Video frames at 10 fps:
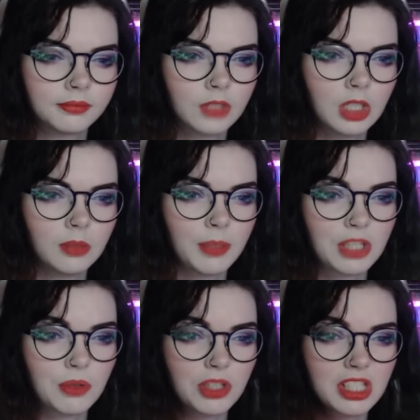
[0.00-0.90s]
Or maybe she
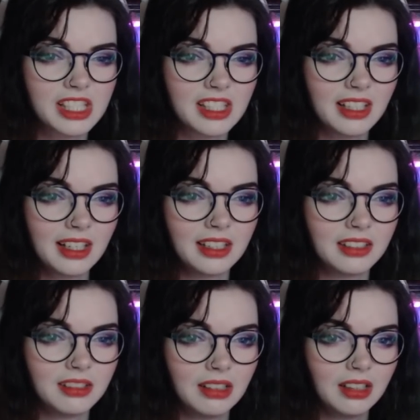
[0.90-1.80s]
was just listening
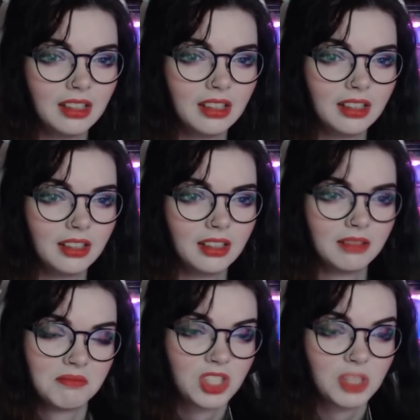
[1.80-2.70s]
and
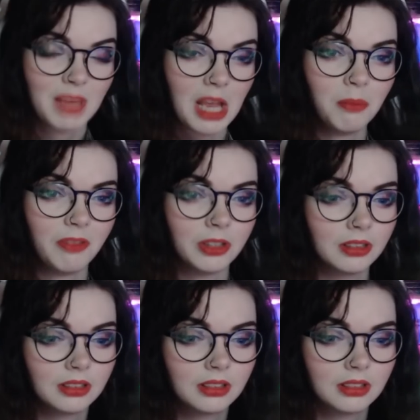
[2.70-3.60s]
to be helpful.
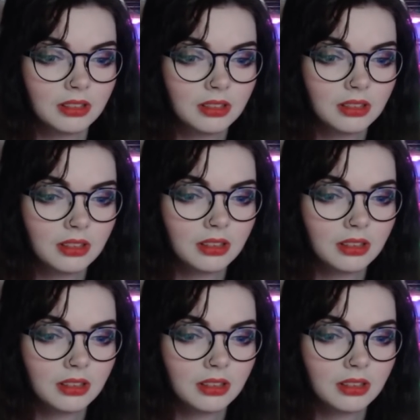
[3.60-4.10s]
Forever.